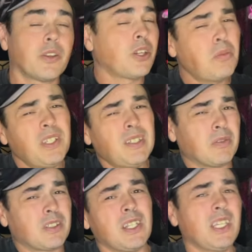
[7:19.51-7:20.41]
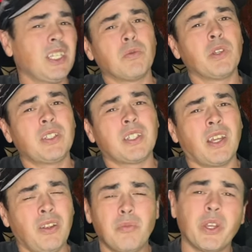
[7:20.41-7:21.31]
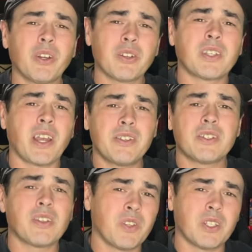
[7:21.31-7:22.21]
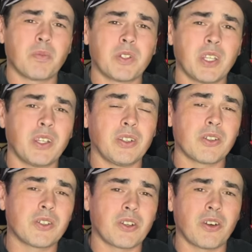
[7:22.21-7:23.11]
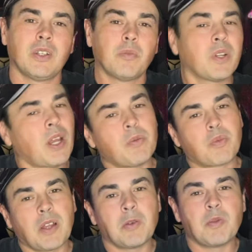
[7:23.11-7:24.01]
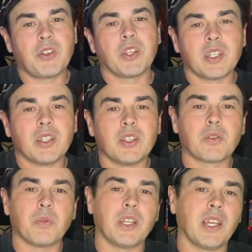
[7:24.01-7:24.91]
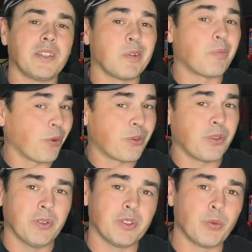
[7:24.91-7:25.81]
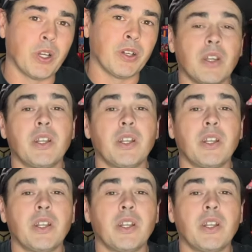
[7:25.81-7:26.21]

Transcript: There could be some sneaky resale in bigger sizes of this particular shirt, but I would probably be thinking of this one as a personal as well.